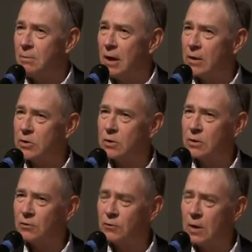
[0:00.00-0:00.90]
to
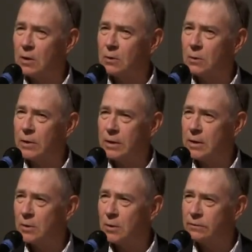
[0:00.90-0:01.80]
monitor the flow
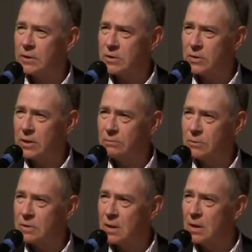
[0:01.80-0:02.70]
in all the
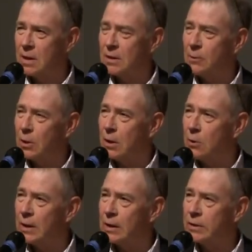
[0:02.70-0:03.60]
streams. And they would
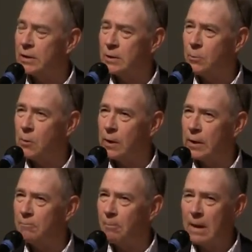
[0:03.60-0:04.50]
go out in the
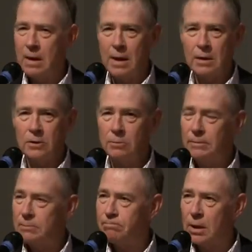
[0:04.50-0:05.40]
morning, and there'd
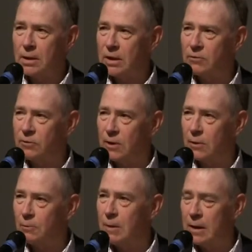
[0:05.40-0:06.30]
be plenty of
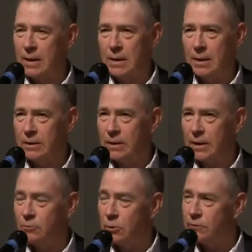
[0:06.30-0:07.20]
flow. And then
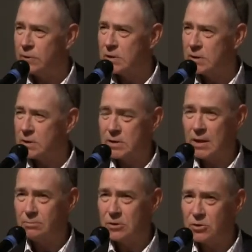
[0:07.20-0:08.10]
they would visit the
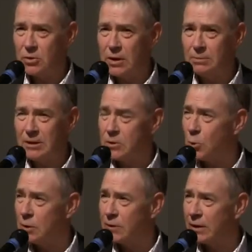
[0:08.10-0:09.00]
same stream at
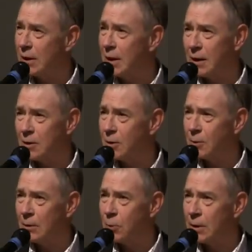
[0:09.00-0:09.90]
12 o'clock or
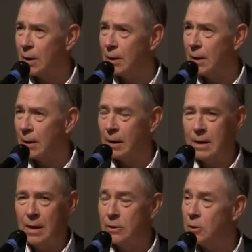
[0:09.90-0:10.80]
around 1 o'clock,
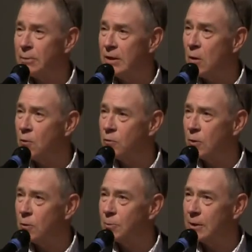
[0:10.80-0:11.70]
and there'd be no
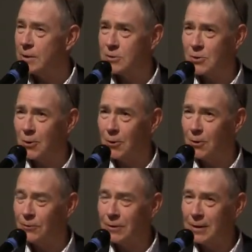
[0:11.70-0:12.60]
flow because
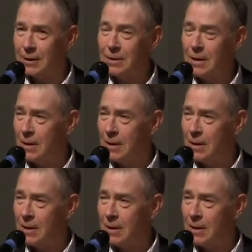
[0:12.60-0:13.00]
all the